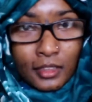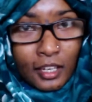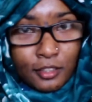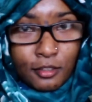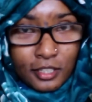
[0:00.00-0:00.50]

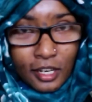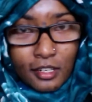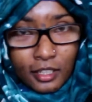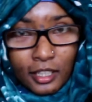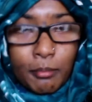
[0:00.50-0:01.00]
That should
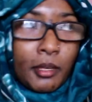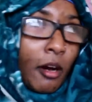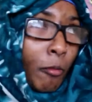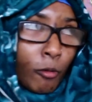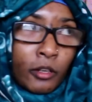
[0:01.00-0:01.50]
technically be
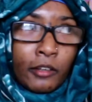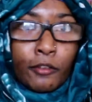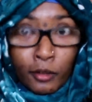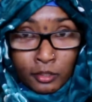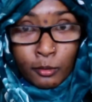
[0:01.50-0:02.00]
a warning
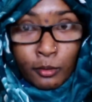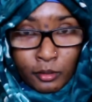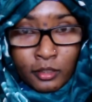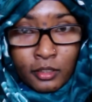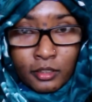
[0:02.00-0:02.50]
for us all